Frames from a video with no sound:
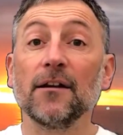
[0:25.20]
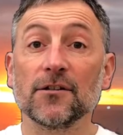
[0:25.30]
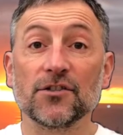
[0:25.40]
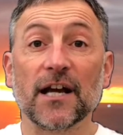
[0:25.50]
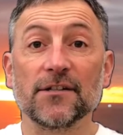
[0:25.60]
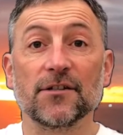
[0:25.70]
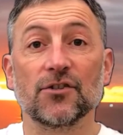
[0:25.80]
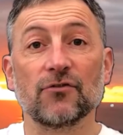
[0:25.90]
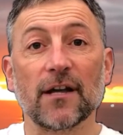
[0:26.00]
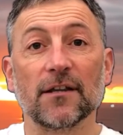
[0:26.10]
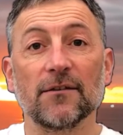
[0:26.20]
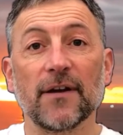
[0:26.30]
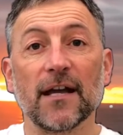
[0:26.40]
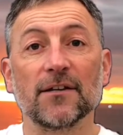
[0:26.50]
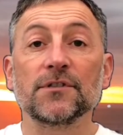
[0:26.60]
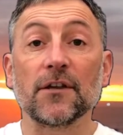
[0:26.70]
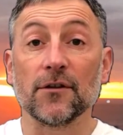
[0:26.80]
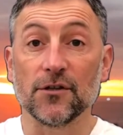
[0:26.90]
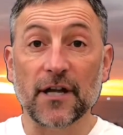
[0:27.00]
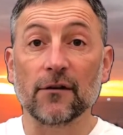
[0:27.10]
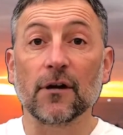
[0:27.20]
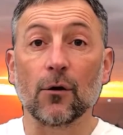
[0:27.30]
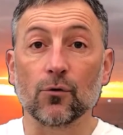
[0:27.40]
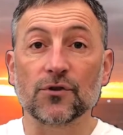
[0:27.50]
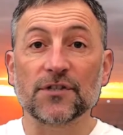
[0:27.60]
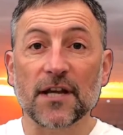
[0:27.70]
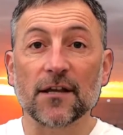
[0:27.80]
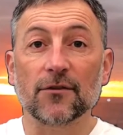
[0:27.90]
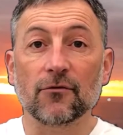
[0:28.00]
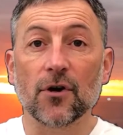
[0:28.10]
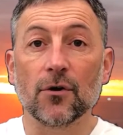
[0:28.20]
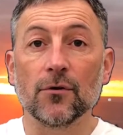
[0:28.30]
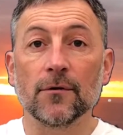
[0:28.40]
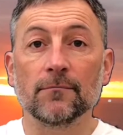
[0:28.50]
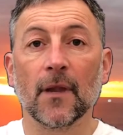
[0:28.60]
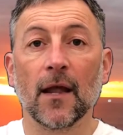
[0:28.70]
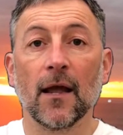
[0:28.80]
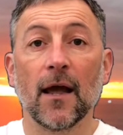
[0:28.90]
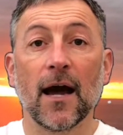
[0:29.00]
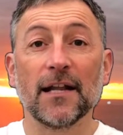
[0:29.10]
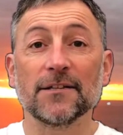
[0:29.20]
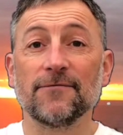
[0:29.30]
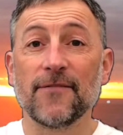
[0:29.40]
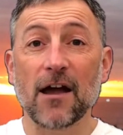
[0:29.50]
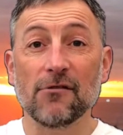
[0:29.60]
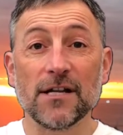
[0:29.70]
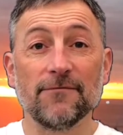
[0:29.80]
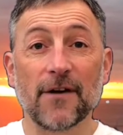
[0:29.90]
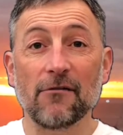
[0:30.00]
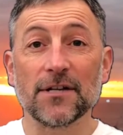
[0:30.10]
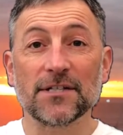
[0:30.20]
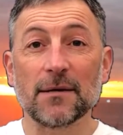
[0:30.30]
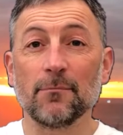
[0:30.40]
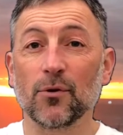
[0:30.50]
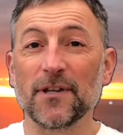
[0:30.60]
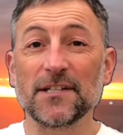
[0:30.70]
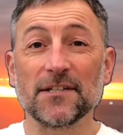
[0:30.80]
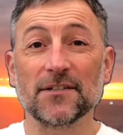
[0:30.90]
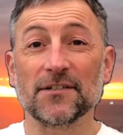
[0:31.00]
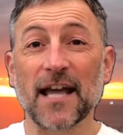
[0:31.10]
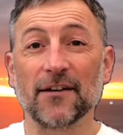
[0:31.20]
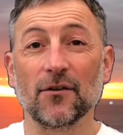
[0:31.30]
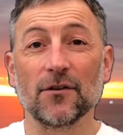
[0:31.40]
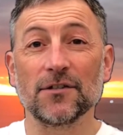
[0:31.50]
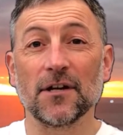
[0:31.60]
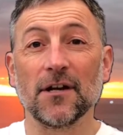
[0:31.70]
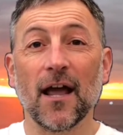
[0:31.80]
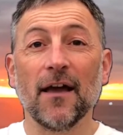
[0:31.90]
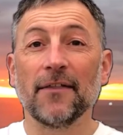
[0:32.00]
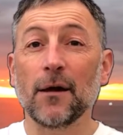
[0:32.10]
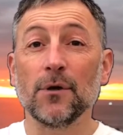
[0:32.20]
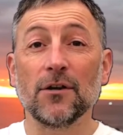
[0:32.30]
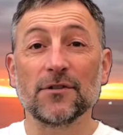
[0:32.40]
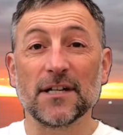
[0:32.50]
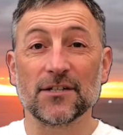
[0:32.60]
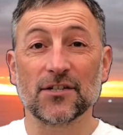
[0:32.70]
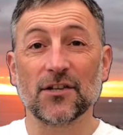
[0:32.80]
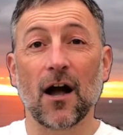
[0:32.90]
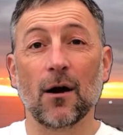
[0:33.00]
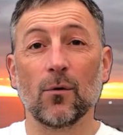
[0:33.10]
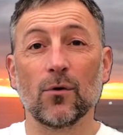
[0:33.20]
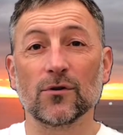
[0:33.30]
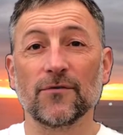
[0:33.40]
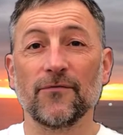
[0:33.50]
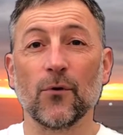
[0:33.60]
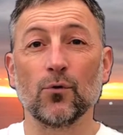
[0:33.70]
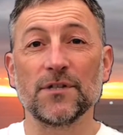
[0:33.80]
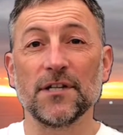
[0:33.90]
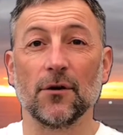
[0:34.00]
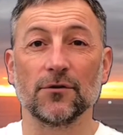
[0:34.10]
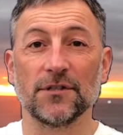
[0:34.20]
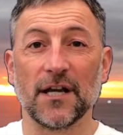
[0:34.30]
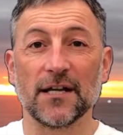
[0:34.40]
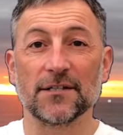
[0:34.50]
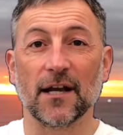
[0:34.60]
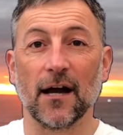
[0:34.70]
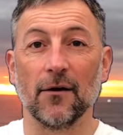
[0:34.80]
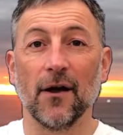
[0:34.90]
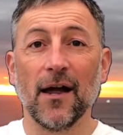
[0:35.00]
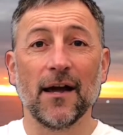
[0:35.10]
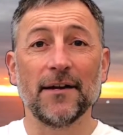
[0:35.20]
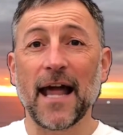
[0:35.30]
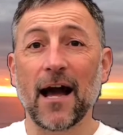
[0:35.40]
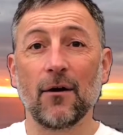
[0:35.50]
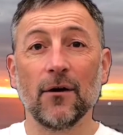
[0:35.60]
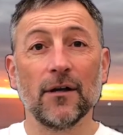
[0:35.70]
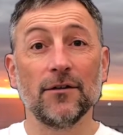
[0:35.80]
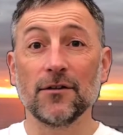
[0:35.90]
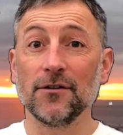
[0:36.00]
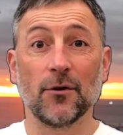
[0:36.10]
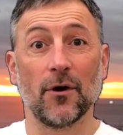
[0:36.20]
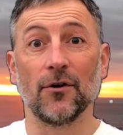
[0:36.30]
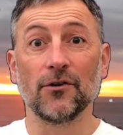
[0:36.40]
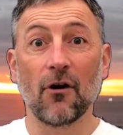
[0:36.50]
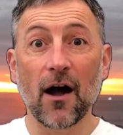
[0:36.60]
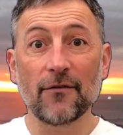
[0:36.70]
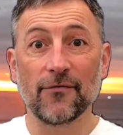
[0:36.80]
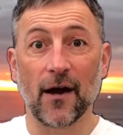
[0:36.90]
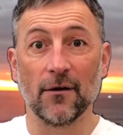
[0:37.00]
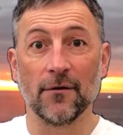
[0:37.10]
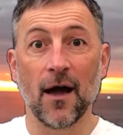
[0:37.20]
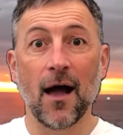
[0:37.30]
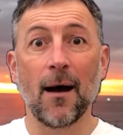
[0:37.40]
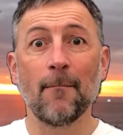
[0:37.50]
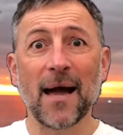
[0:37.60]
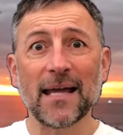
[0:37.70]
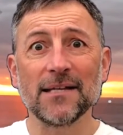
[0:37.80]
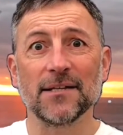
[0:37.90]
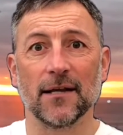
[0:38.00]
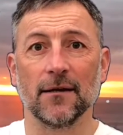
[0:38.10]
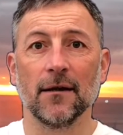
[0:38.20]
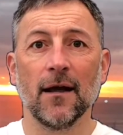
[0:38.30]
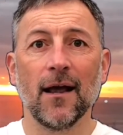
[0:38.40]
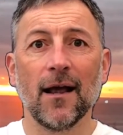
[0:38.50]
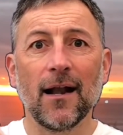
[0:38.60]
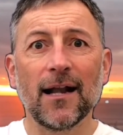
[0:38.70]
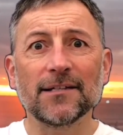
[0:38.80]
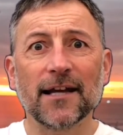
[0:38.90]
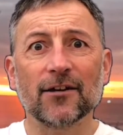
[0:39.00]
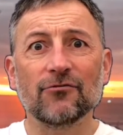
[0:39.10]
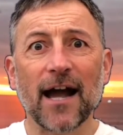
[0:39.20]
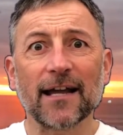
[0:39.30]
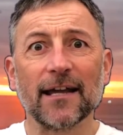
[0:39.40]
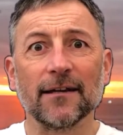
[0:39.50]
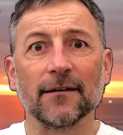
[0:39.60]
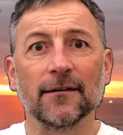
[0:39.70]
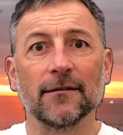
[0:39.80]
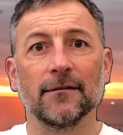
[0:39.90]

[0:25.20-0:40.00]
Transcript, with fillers: you can change the strength of it so that you don't go all see-through. And it's very, very simple. This is the technology they were using in Star Wars forty odd years ago. And now you can do it on your iPhone. Amazing. Let's get cracking.